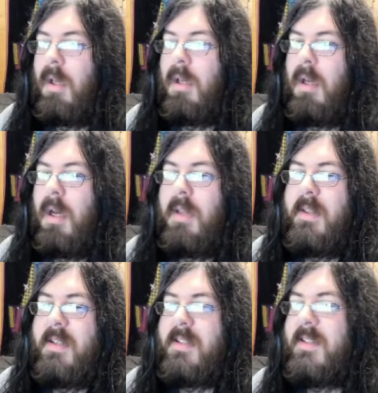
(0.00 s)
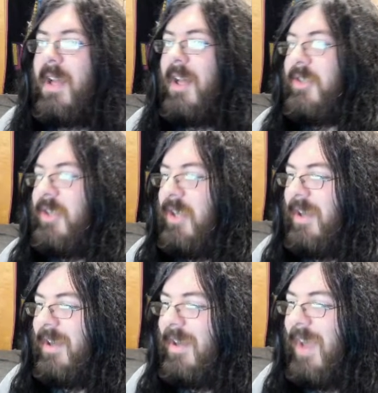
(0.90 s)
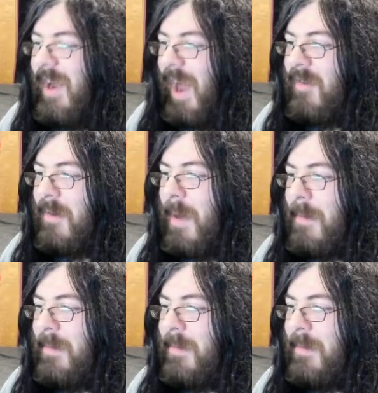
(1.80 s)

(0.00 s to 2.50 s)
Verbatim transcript: Oh, the nostalgia. And I remember